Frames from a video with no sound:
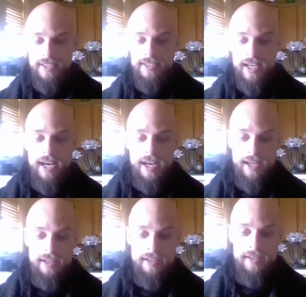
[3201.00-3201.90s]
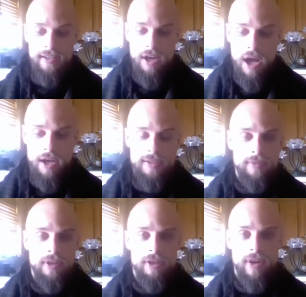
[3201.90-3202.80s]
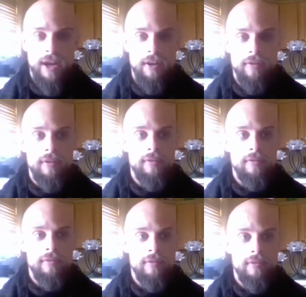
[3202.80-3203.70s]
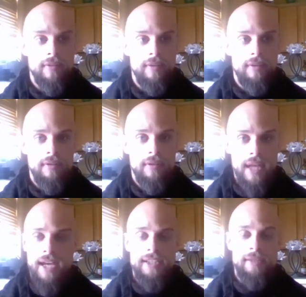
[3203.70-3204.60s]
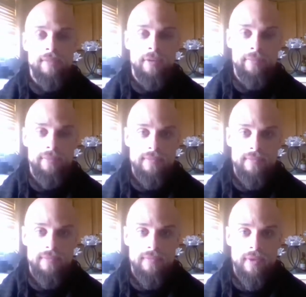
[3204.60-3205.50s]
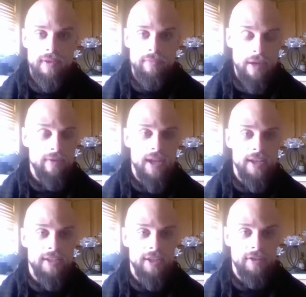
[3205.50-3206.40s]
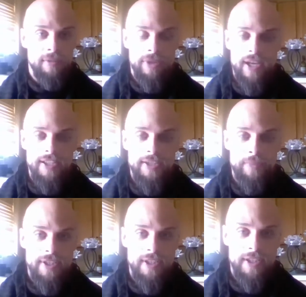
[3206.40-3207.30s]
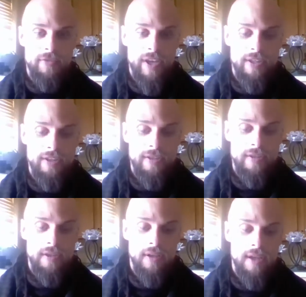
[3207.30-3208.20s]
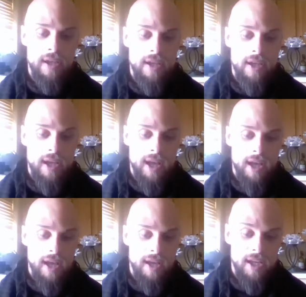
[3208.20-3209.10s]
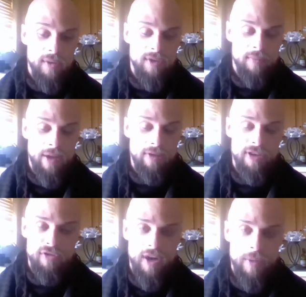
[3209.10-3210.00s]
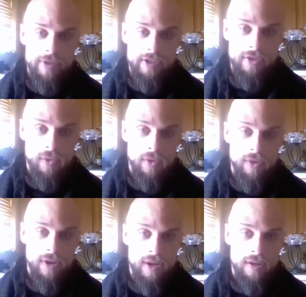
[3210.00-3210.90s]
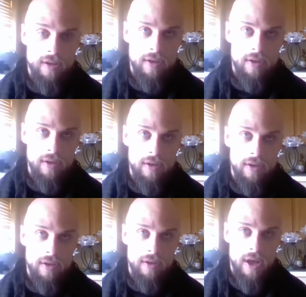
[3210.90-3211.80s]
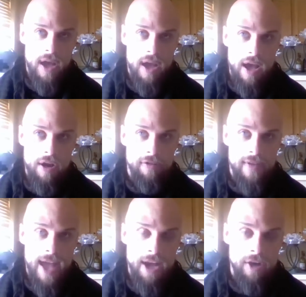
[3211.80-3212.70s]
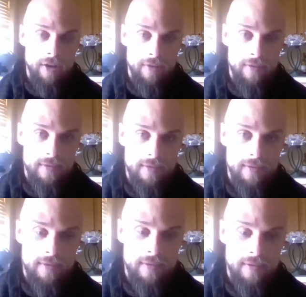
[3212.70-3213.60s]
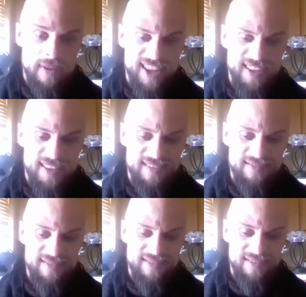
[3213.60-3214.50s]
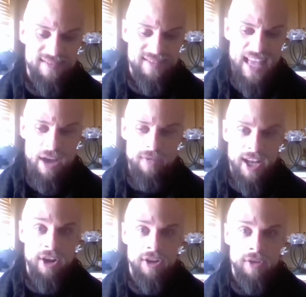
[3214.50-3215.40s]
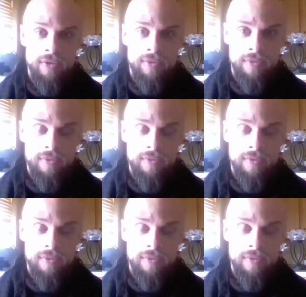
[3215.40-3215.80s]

this guy, knocks him to the ground, ties him up, is about to execute him. The guy spits in his face. And he was about to drop his sword out of anger. Like, how dare you?